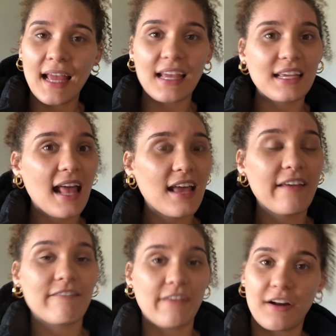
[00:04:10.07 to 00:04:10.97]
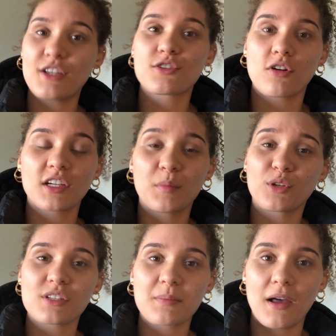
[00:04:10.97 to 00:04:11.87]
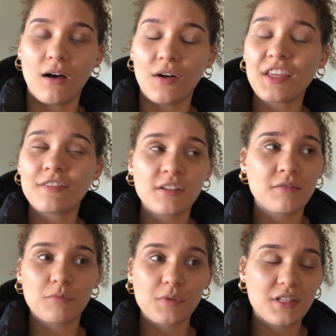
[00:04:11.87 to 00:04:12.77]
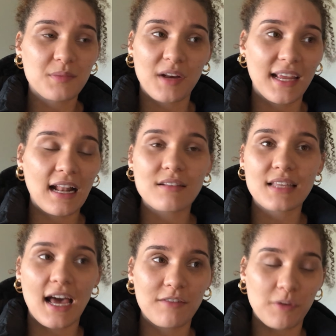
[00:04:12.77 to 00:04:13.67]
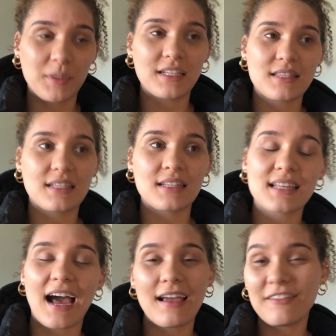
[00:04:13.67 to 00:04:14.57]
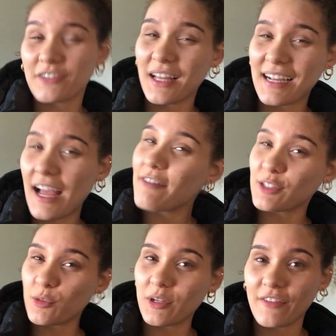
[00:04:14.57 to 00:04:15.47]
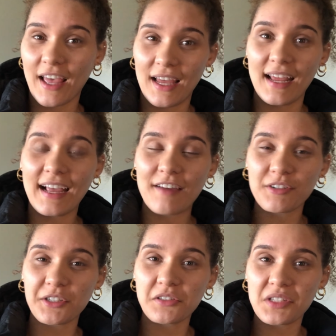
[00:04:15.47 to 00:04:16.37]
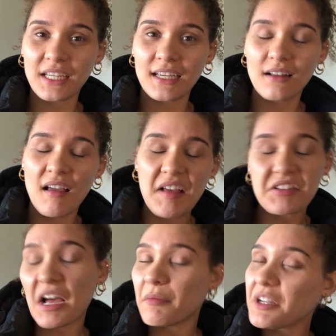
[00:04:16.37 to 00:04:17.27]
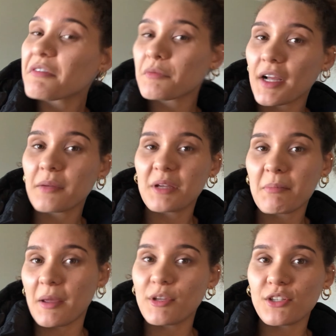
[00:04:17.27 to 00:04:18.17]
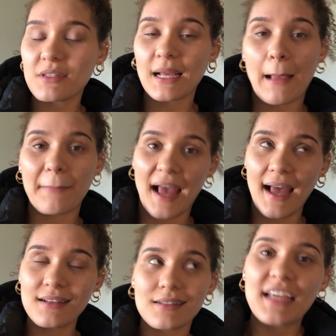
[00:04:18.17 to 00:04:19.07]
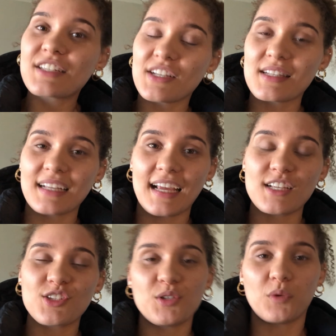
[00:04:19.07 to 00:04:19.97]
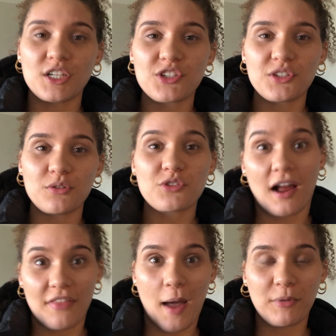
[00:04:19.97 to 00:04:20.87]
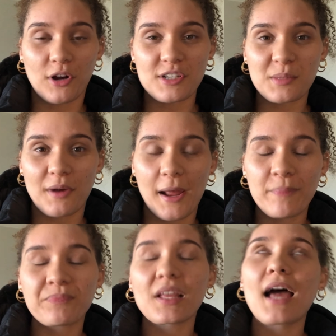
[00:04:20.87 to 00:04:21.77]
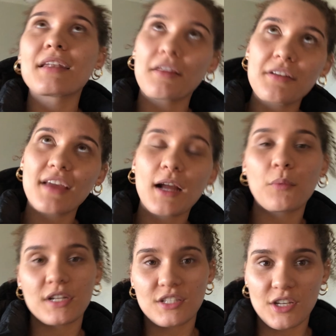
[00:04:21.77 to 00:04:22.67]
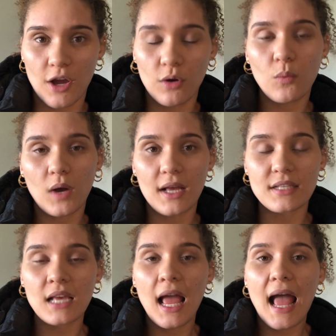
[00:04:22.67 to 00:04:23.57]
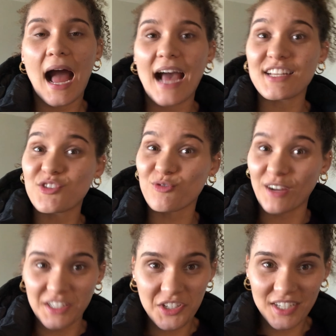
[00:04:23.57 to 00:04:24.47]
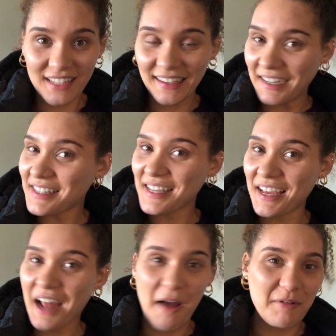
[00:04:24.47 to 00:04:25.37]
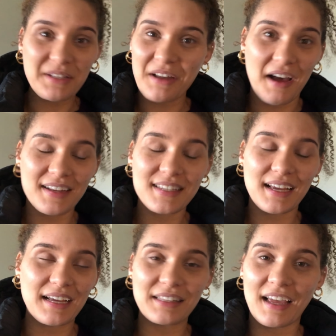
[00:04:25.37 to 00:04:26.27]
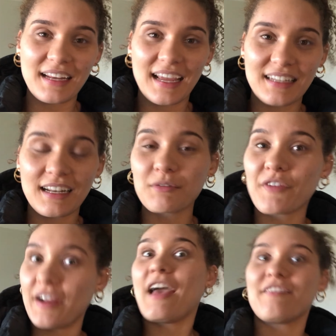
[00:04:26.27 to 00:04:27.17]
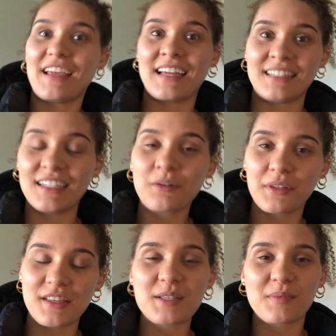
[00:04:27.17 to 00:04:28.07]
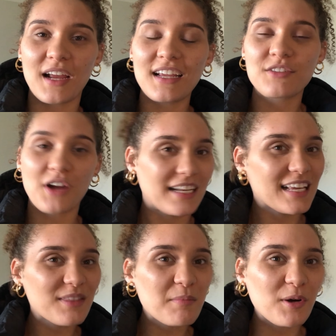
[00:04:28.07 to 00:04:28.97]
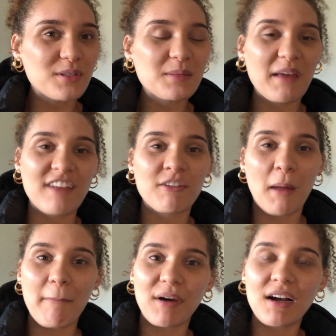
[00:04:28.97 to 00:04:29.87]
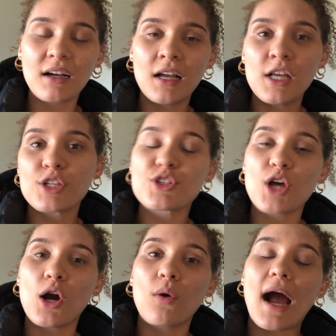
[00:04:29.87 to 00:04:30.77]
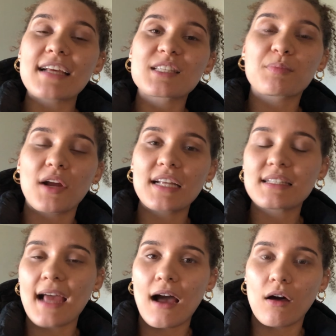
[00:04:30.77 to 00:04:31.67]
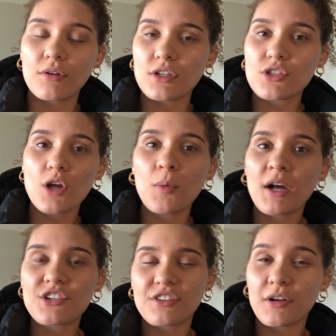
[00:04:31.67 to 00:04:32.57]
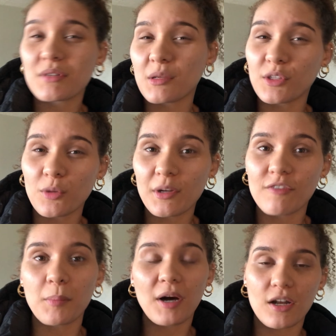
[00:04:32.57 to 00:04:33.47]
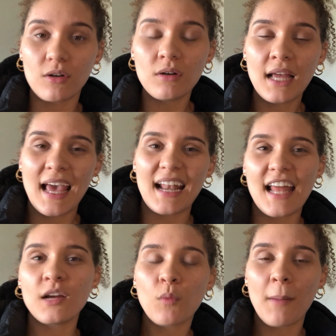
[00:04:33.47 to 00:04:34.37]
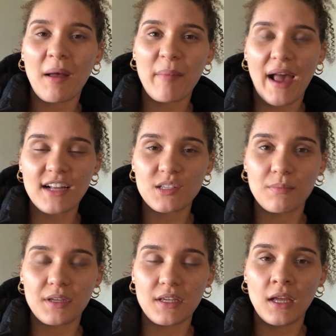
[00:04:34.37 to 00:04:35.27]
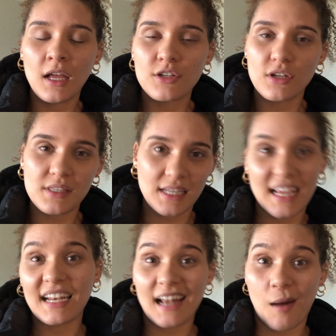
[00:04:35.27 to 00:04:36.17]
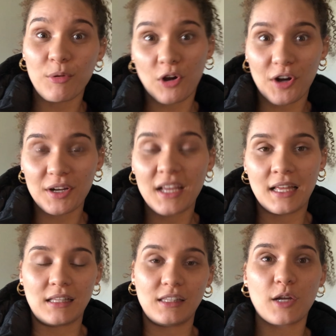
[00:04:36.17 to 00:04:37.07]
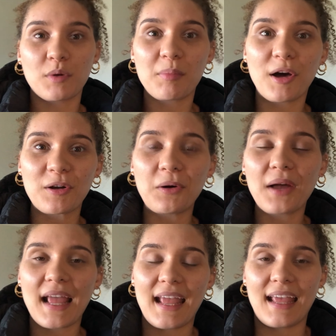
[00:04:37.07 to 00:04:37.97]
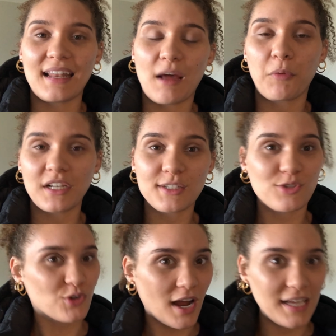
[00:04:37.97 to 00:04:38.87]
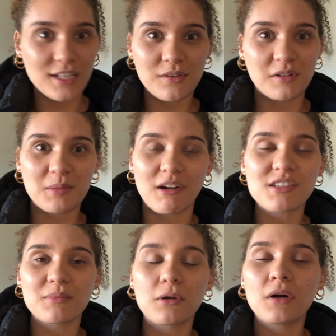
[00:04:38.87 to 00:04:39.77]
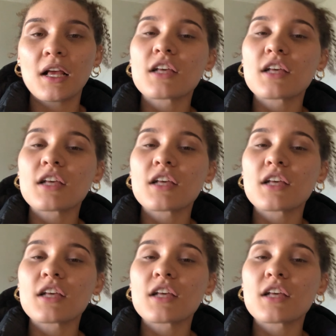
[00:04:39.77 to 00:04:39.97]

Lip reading: It had a very strong chemical smell. Even with spraying it outside from a distance, I feel like I have a little bit of a headache after using it. So I would even recommend maybe using a mask just in case you want to try out the Apple Guard spray. Another thing I wanted to note was I drenched it. Like I said, I was not light-handed. I was very heavy-handed with the spray, trying to get the most bang for my buck. So I sprayed down so much that there was a little bit of a puddle, and I didn't want my bag to be sitting in an Apple Guard liquid puddle, and I wanted to dry as soon as possible.